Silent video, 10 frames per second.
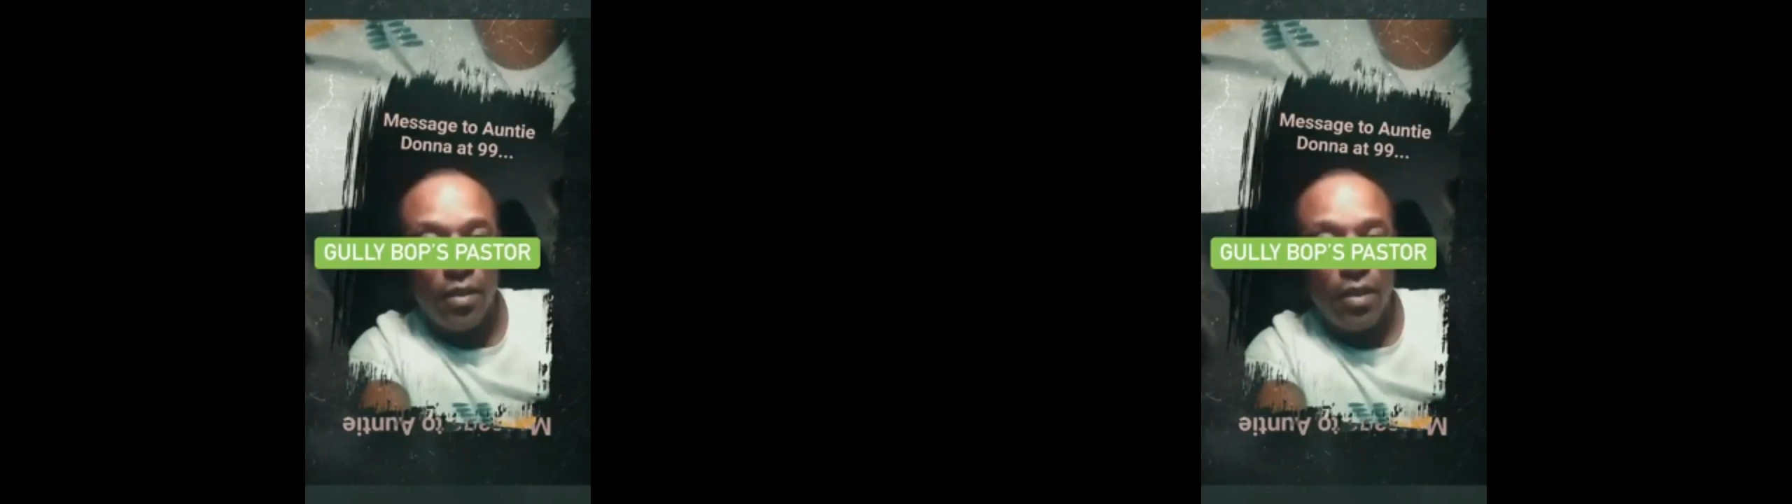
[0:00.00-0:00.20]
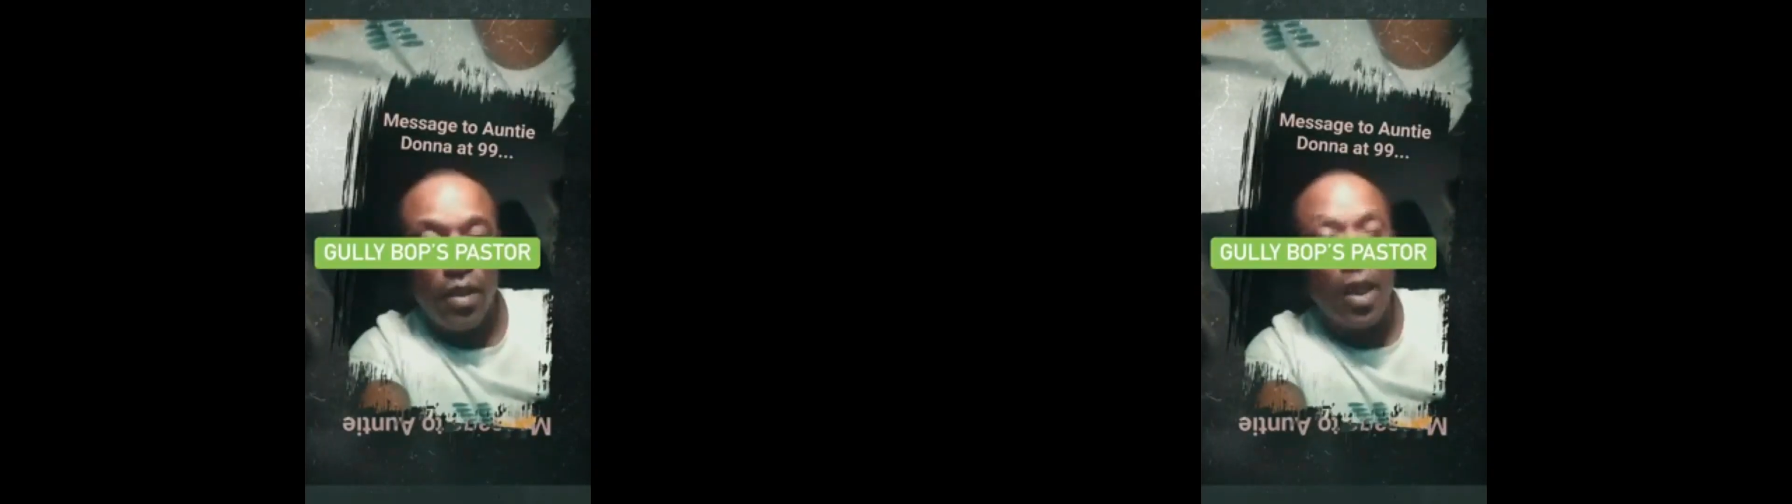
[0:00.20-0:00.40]

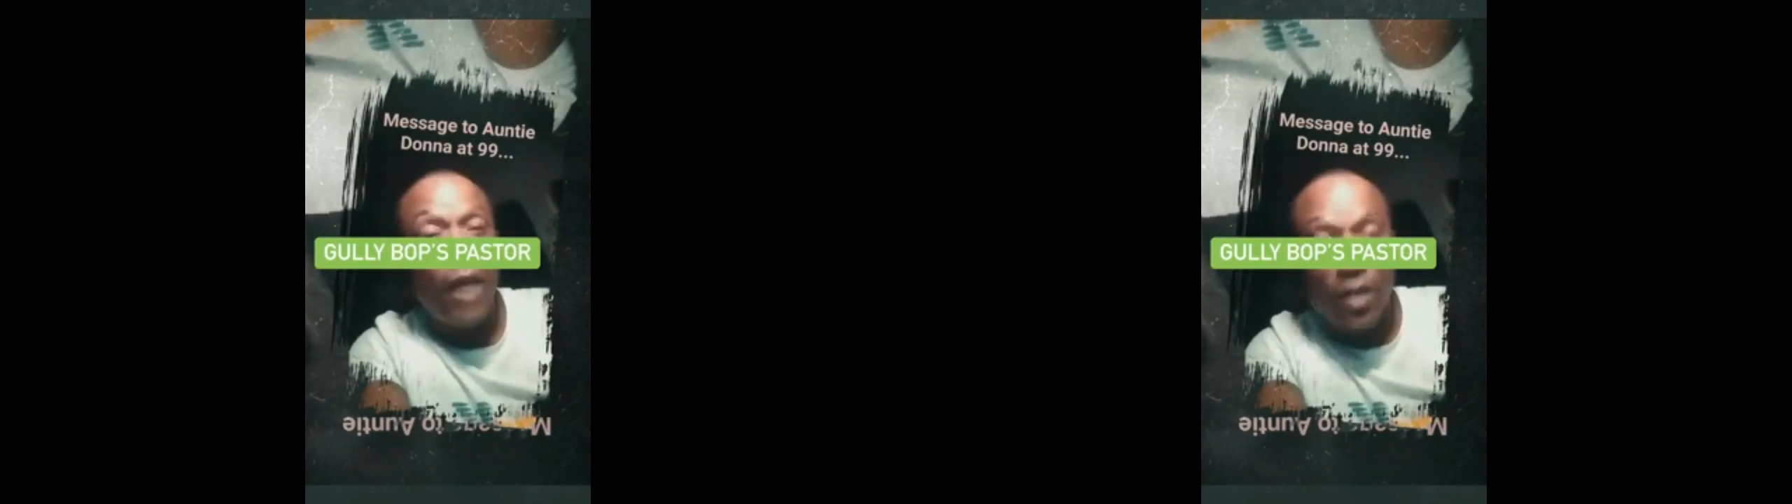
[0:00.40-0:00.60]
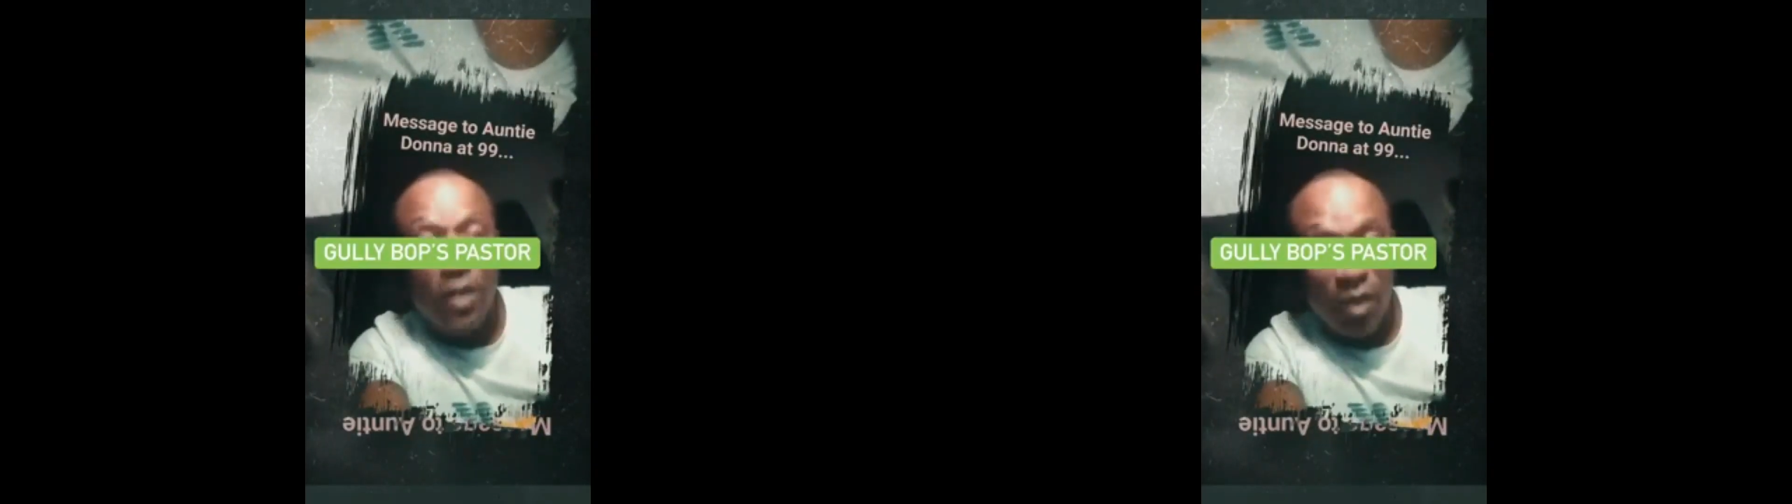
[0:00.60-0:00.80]

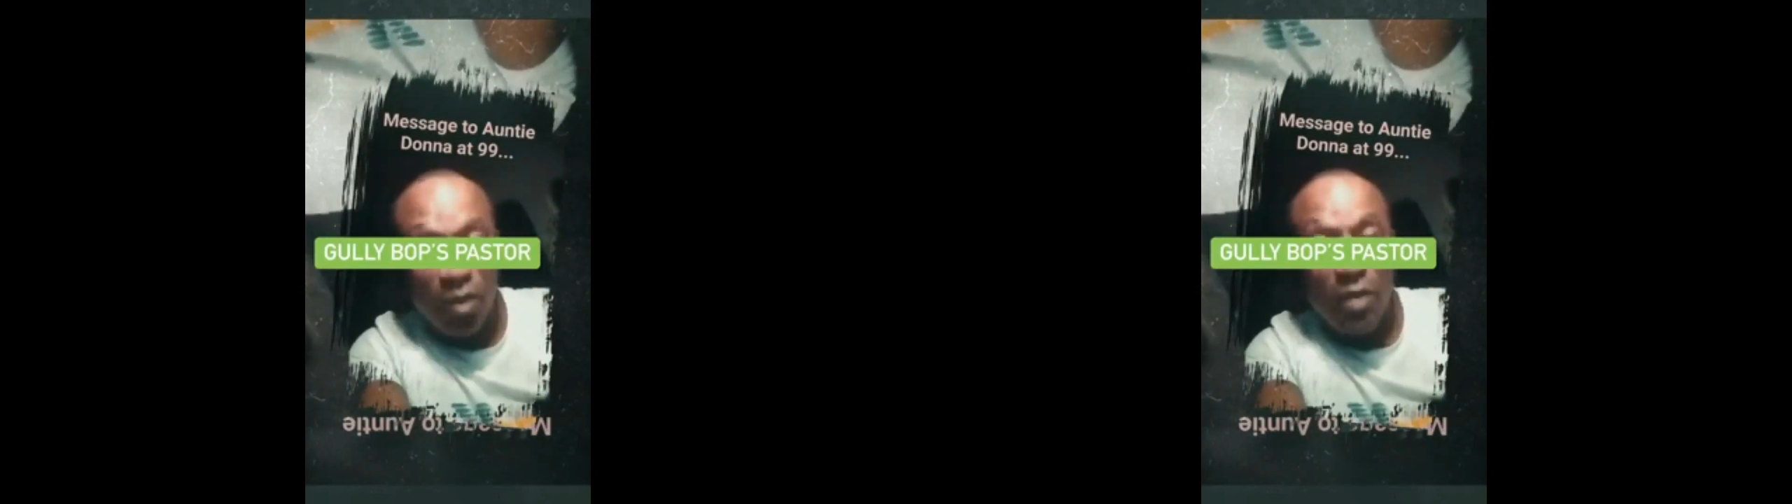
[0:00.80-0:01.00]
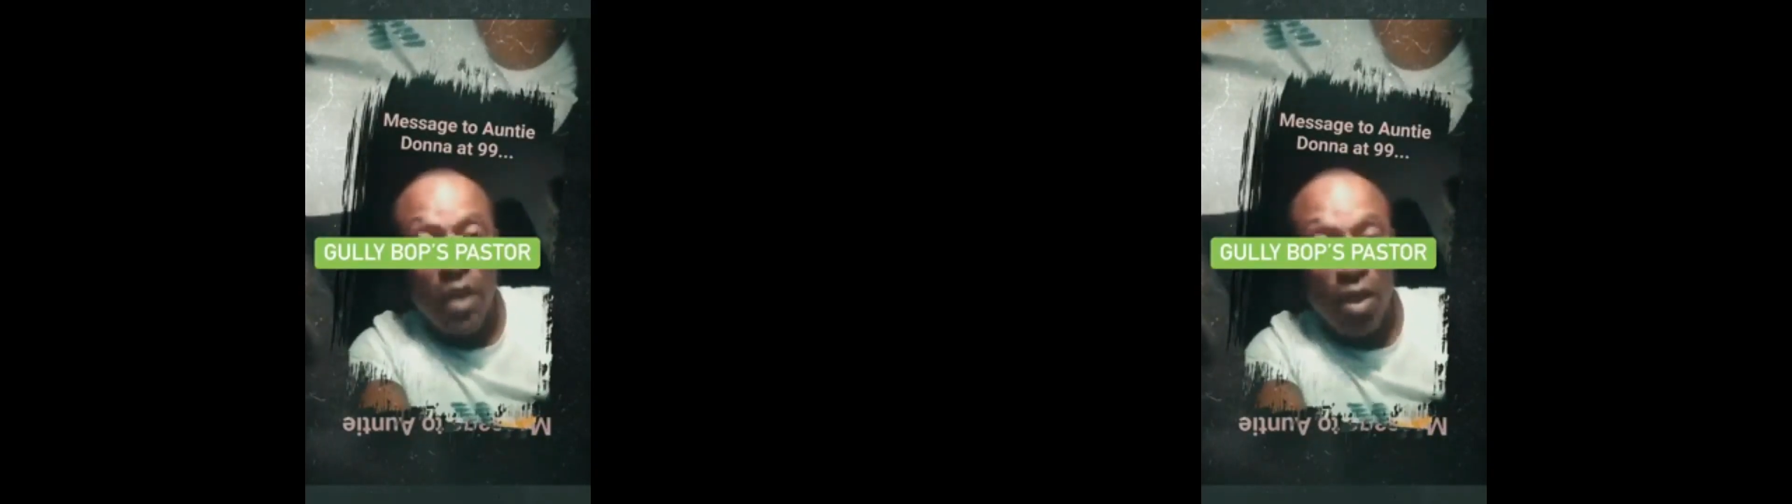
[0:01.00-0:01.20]
Everything to
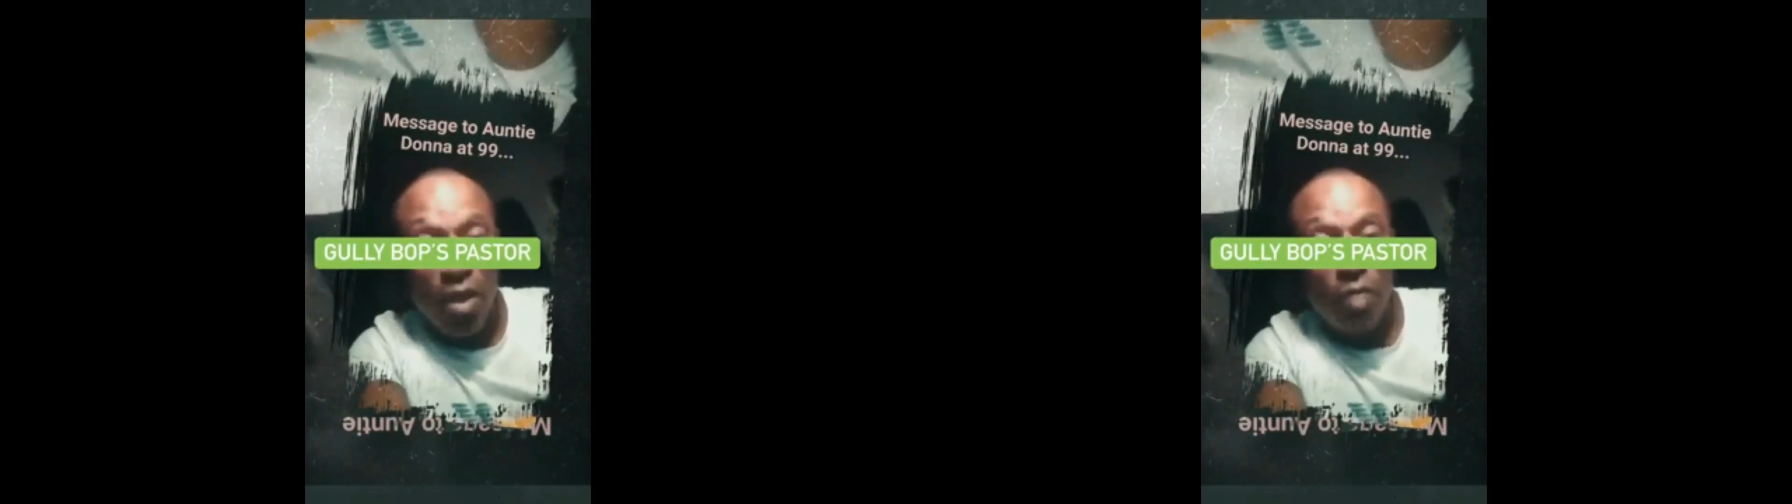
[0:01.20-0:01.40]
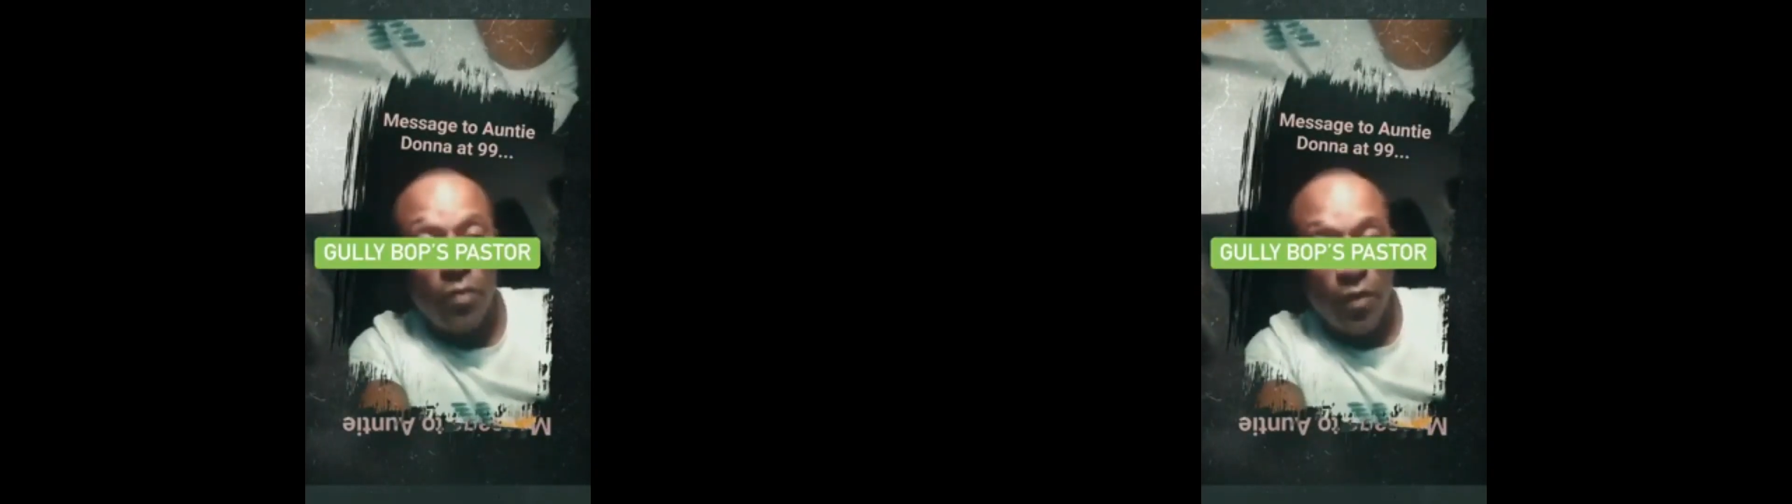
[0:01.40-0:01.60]
my
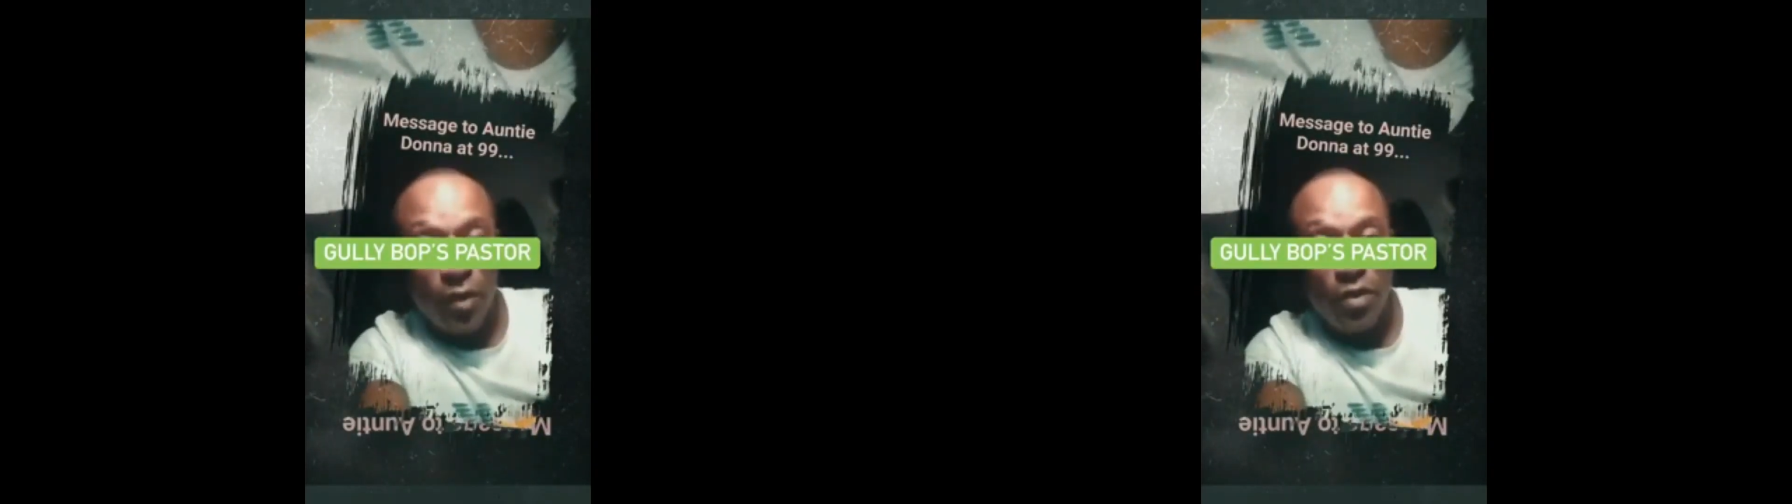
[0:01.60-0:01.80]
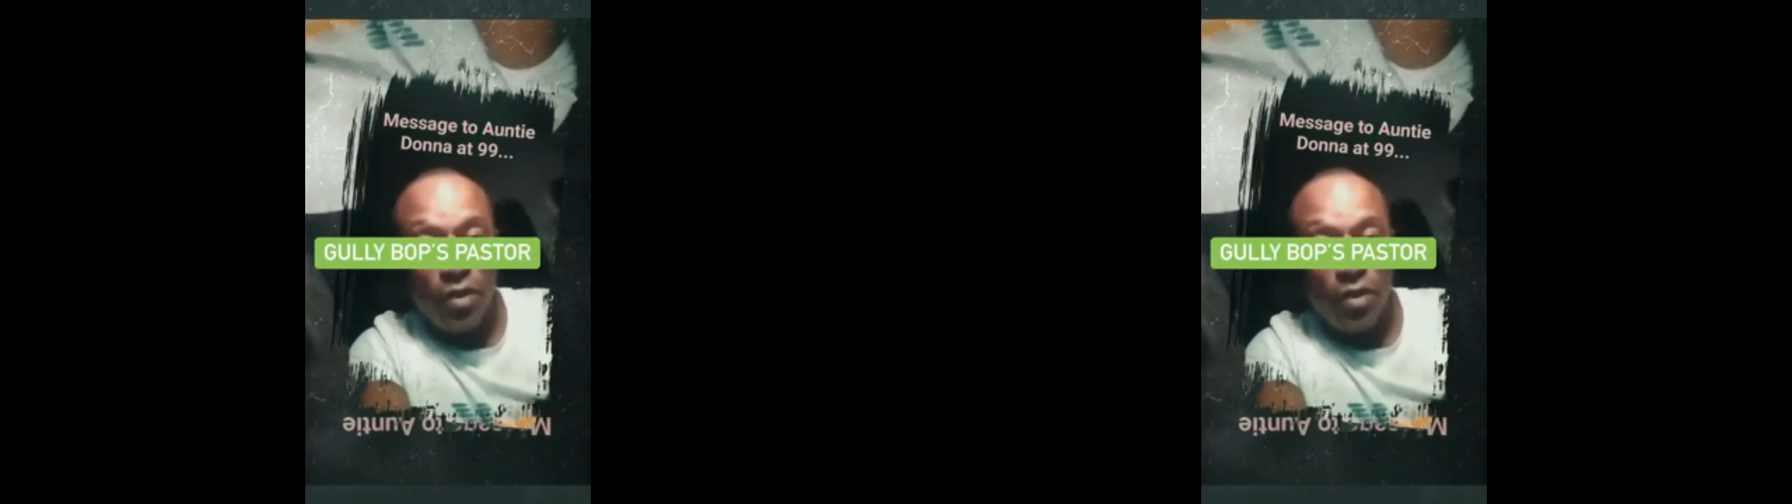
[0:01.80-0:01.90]
comfort.